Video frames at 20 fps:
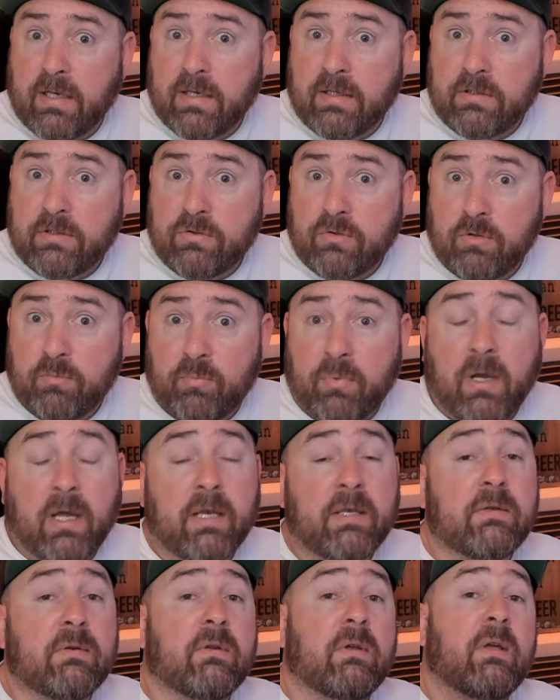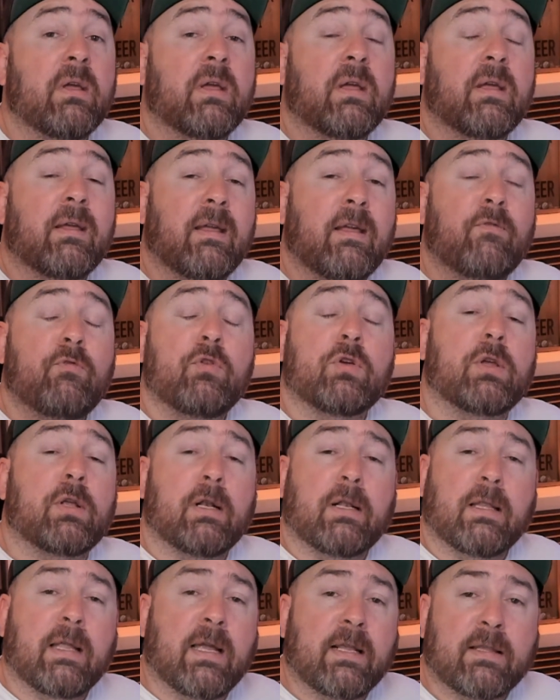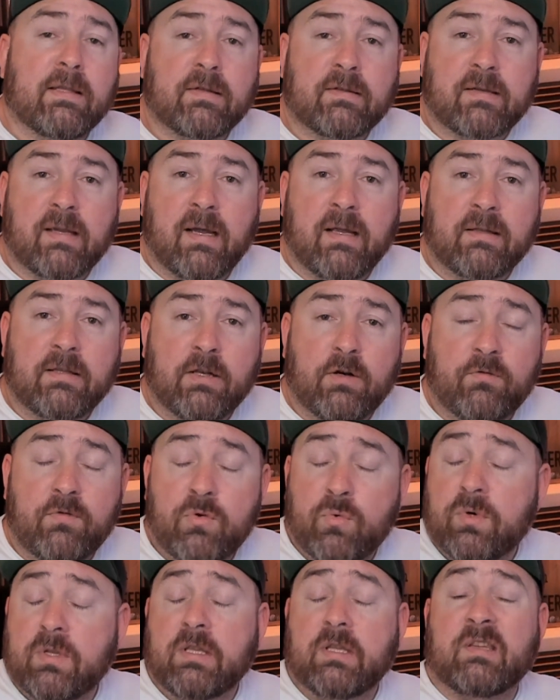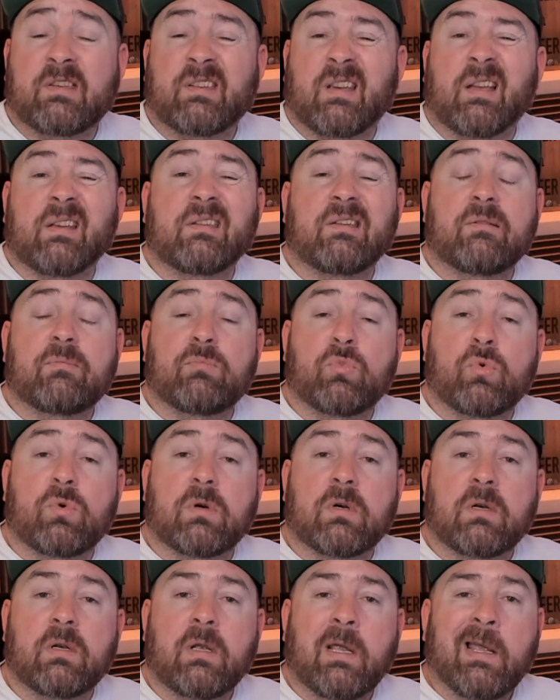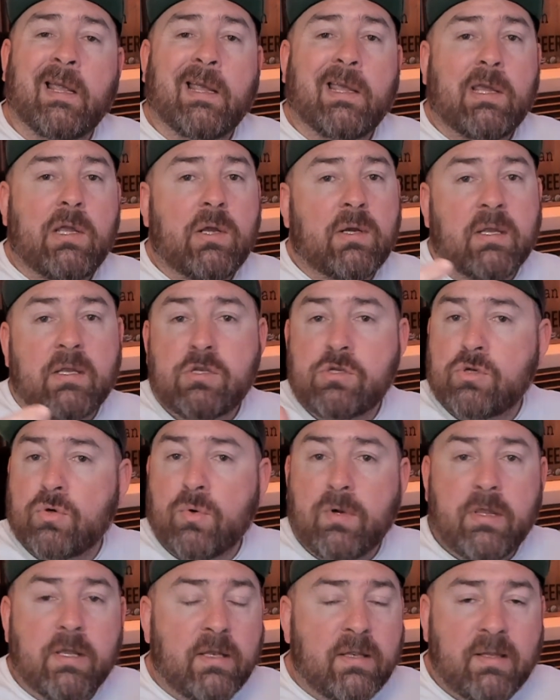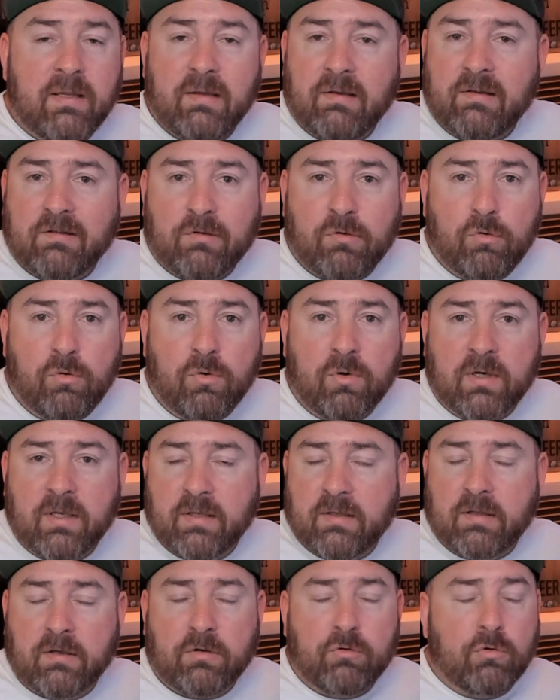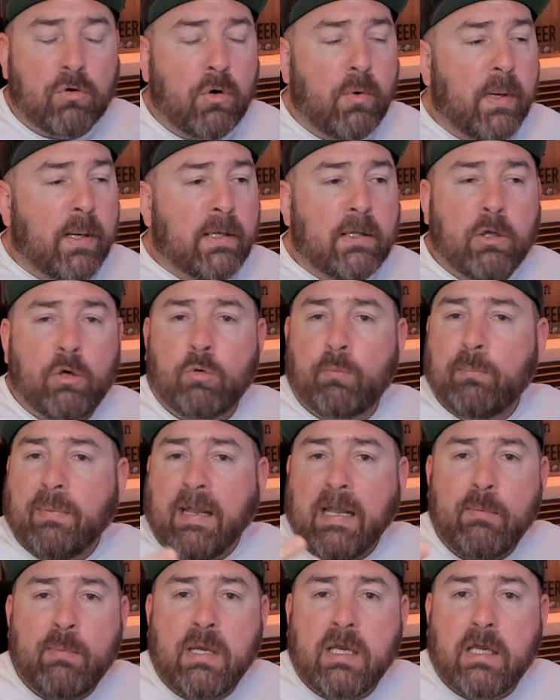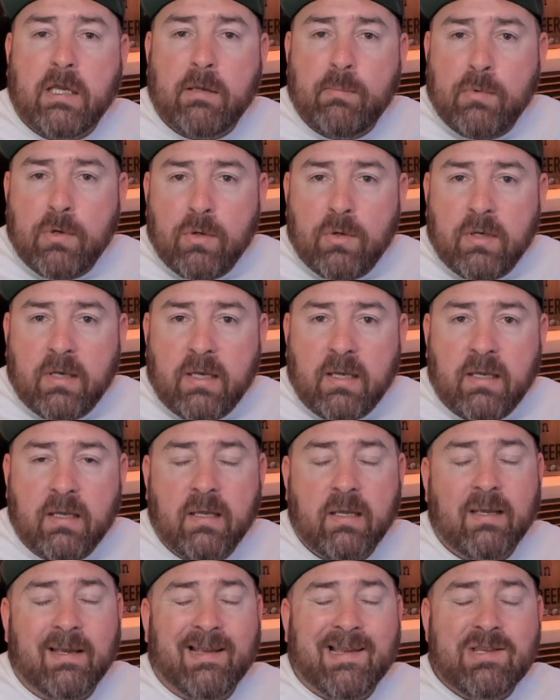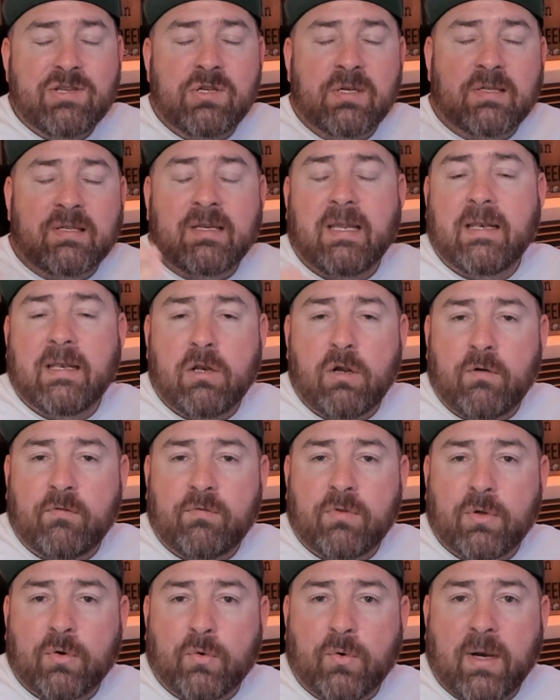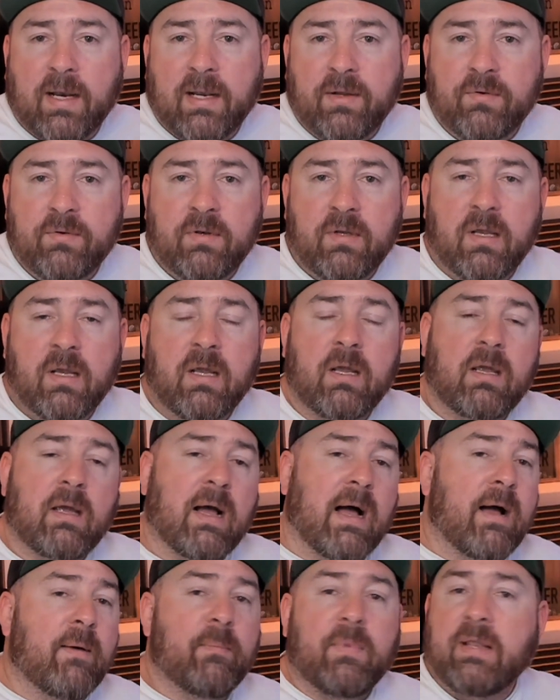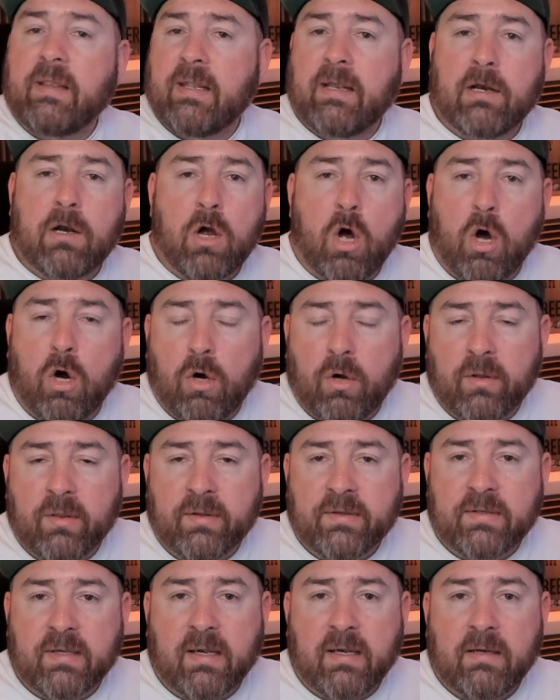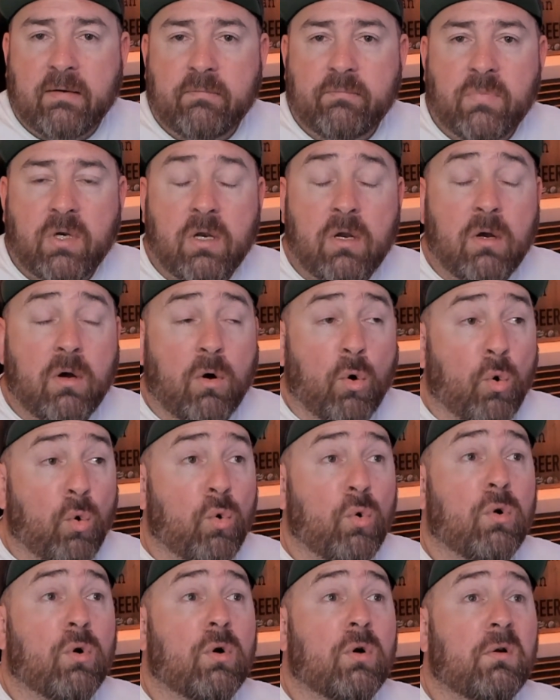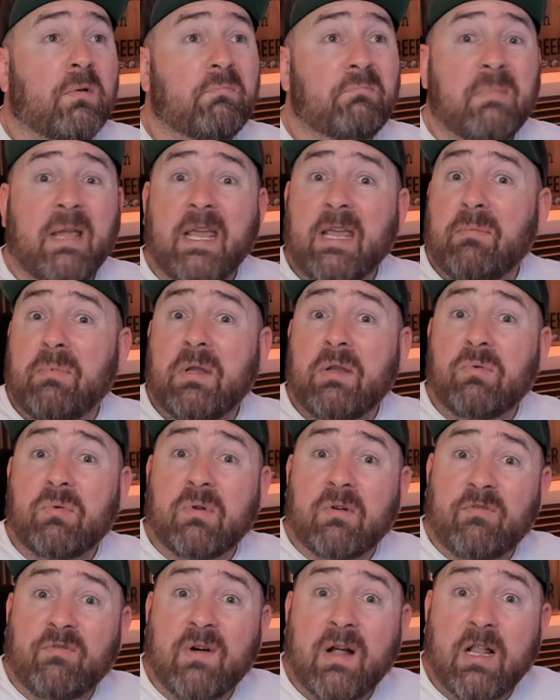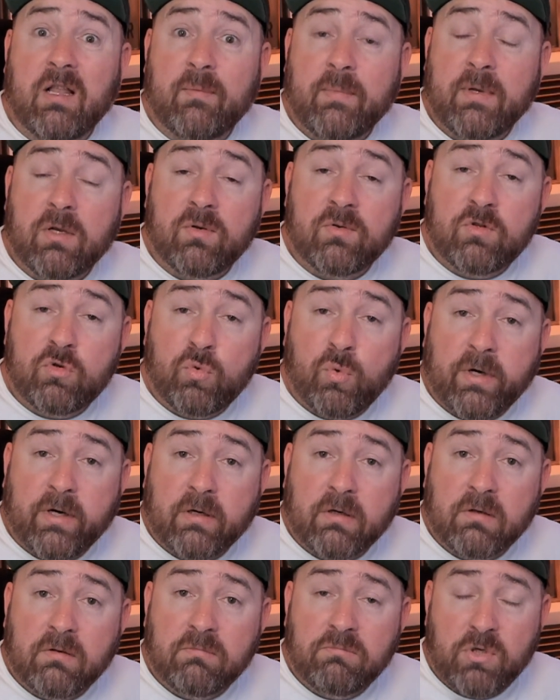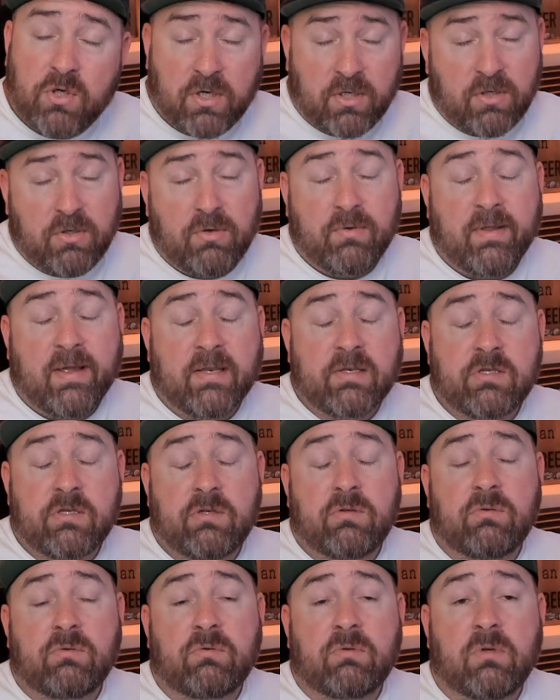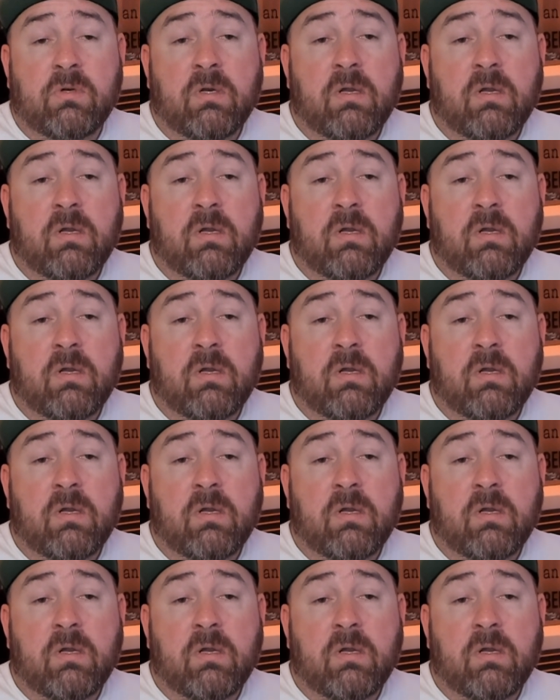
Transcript: into it. But if you're going to like this content, or if you want to discuss it more, you can join the Discord. It's a growing little baby community. It's just getting off the ground. I'm in there all the time. Or maybe you want to follow me on Twitter. You can do that too.